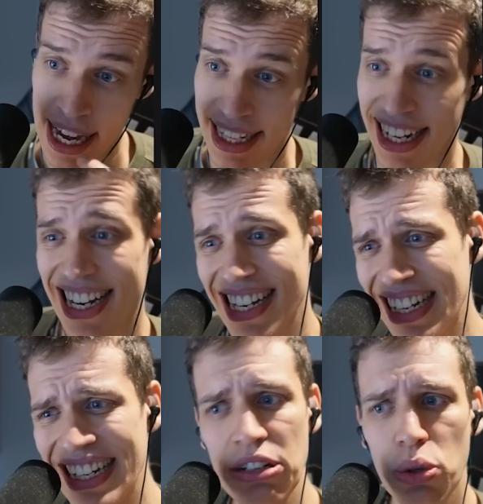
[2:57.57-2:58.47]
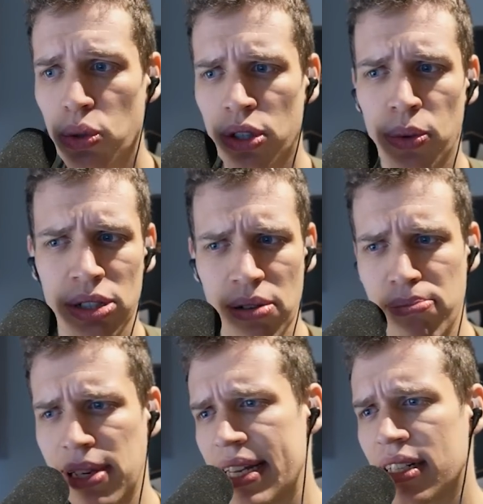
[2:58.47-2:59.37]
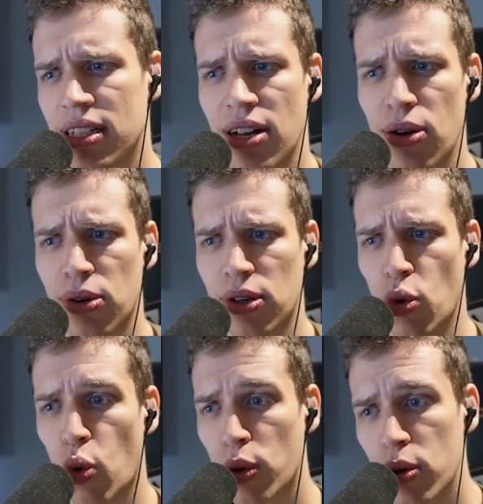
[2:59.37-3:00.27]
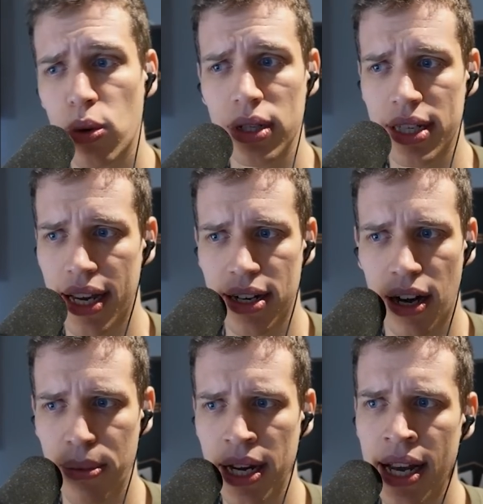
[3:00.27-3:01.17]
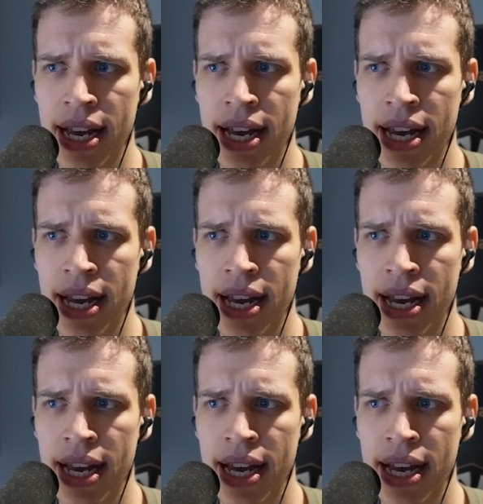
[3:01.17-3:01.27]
that he knew there was a Blink Stalker Oracle attack coming